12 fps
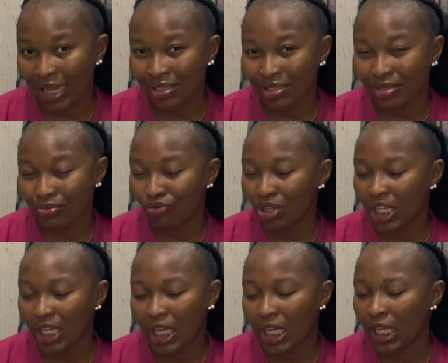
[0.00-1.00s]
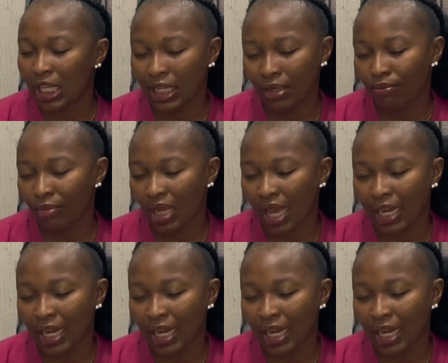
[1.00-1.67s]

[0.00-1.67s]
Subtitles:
and it's really killing me